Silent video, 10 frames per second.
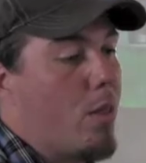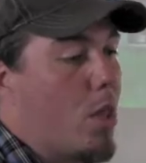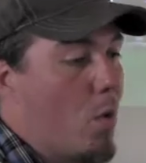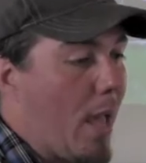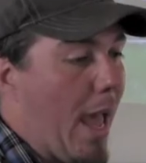
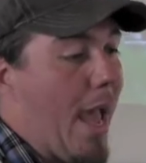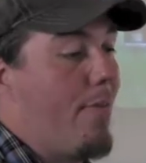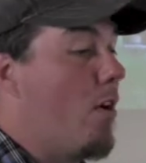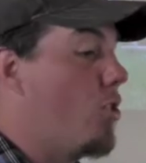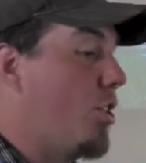the
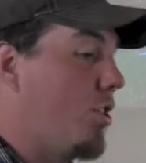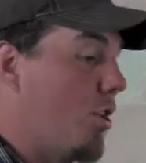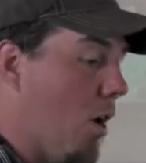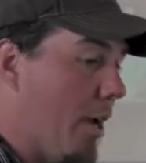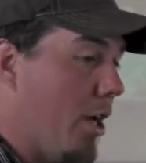UK, they're just
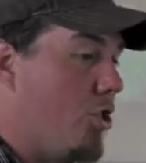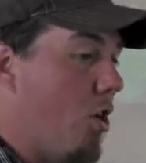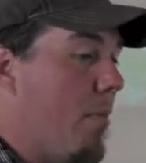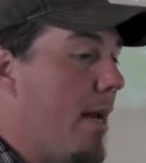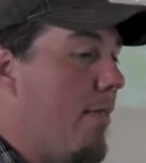starting in
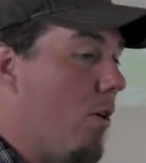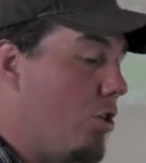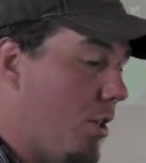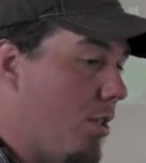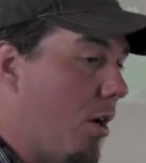Germany, they're
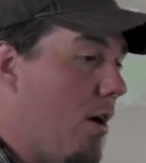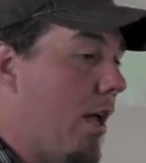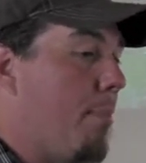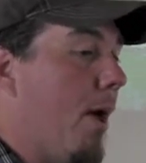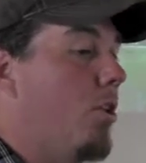just starting
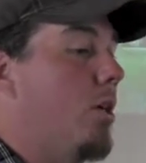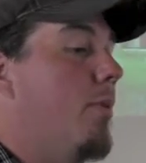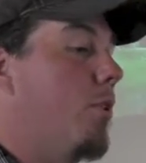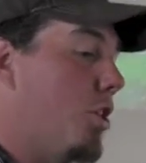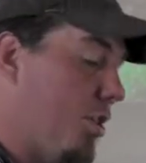in Belgium,
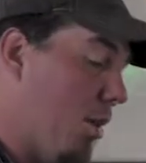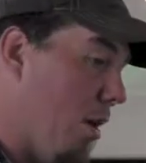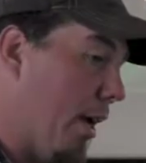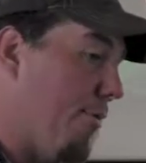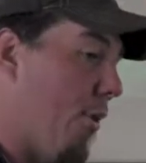they're just
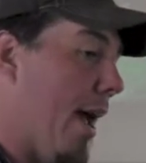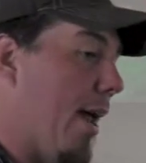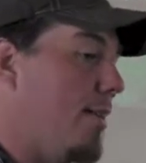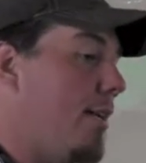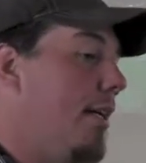starting in
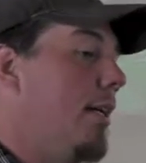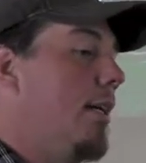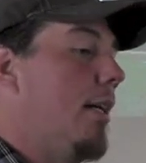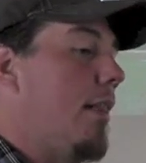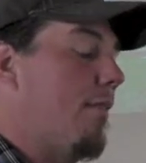France.
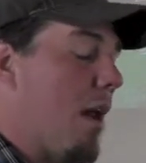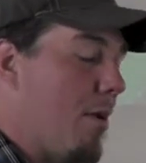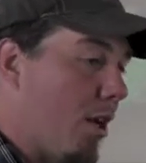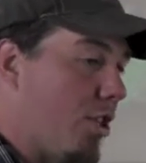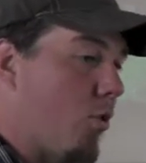They've got them
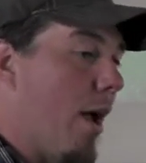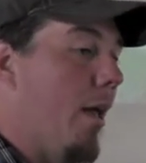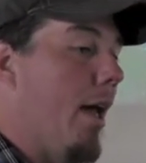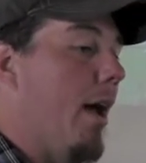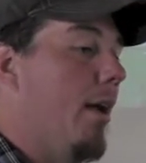in
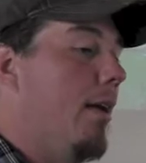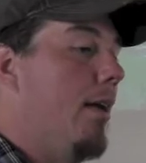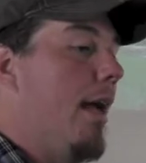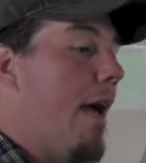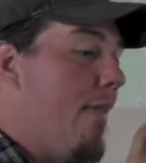Australia,
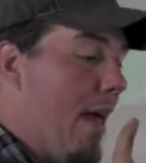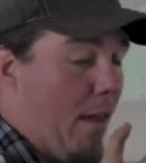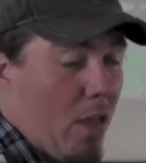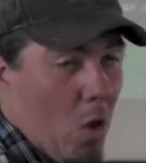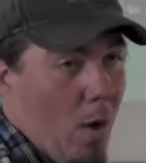and then
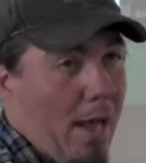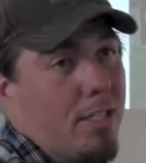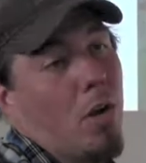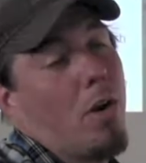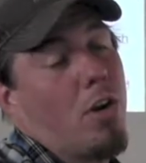in the
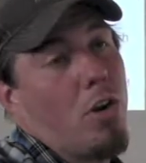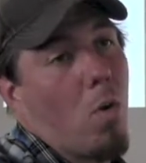US, they're in New